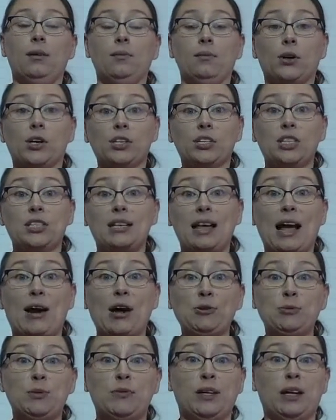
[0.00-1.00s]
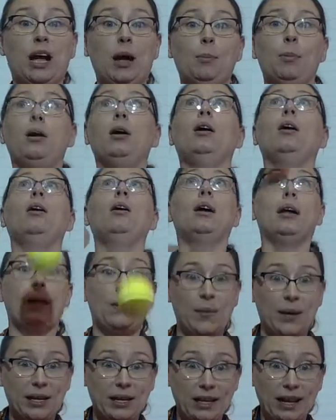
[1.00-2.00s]
versus how it's moving up
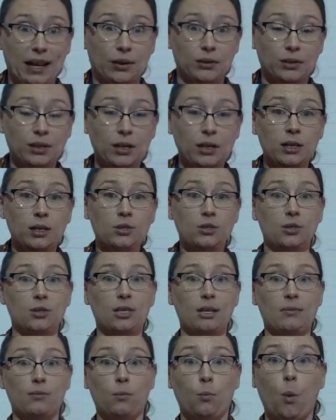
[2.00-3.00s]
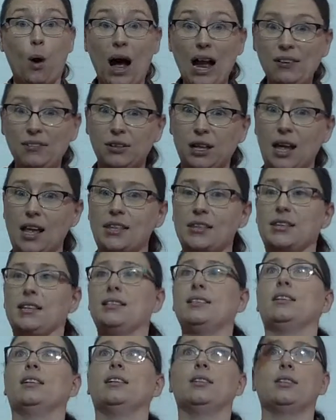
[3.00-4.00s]
and then down. So the y velocity
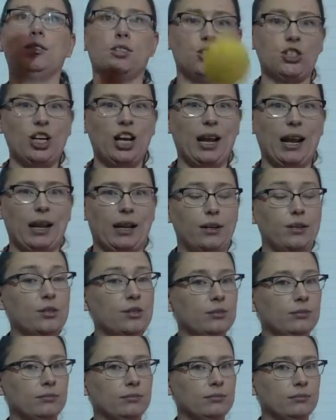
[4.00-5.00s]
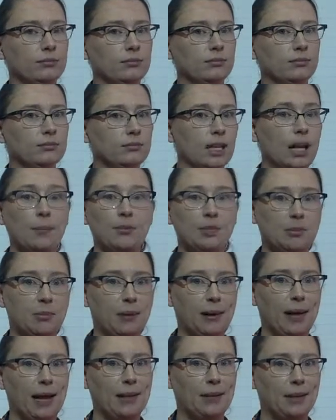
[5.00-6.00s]
is going to change. I'm
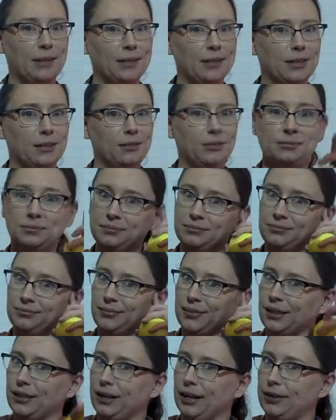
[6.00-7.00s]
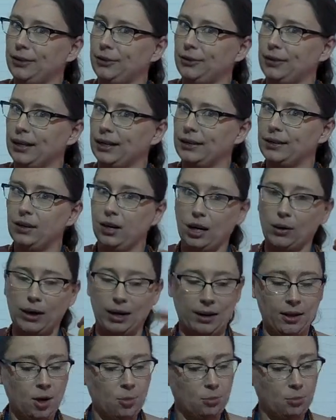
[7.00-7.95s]
jumping ahead of myself. I do that. All right,